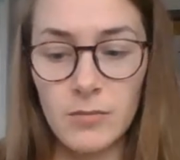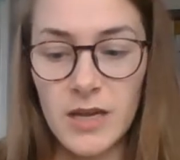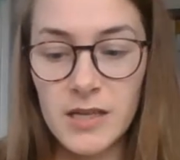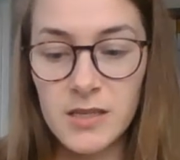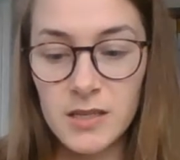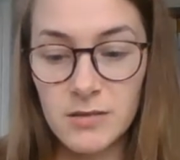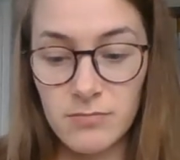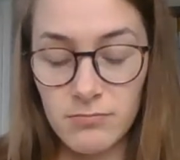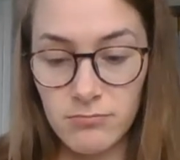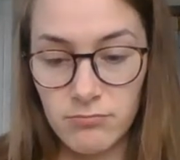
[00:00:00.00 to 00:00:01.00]
It's
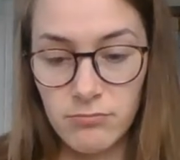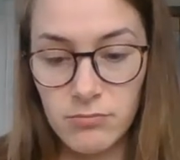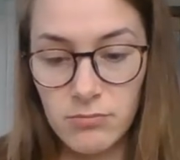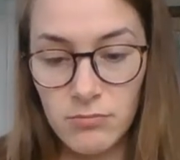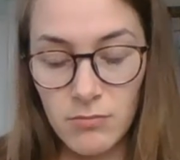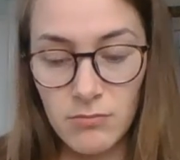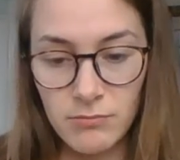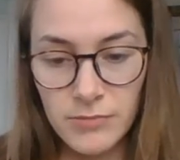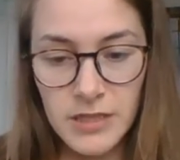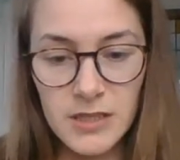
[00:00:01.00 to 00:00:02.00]

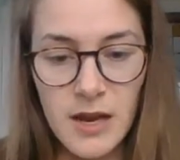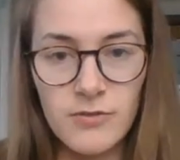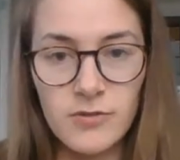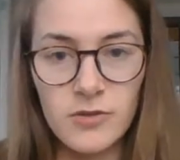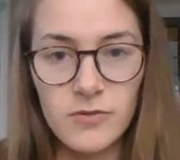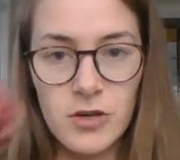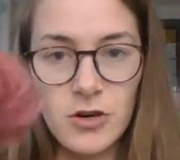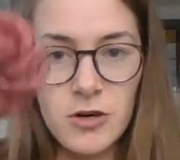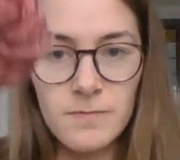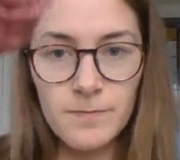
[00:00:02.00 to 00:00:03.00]
this leftover
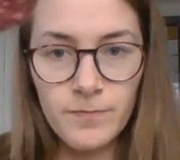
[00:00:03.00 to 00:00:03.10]
yarn.